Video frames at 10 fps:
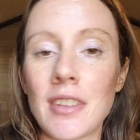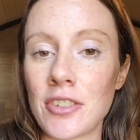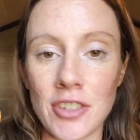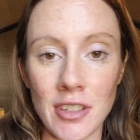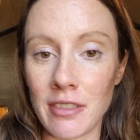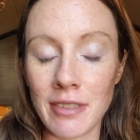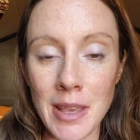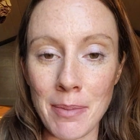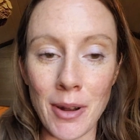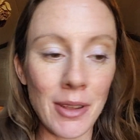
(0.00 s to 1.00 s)
Just
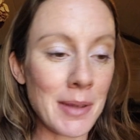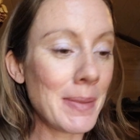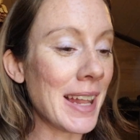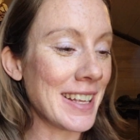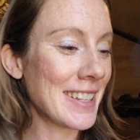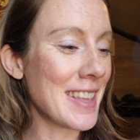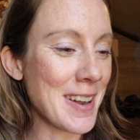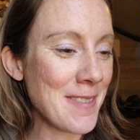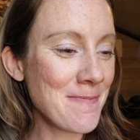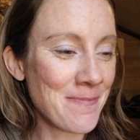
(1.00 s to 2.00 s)
keep it all in place
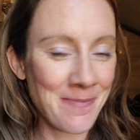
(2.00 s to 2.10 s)
there.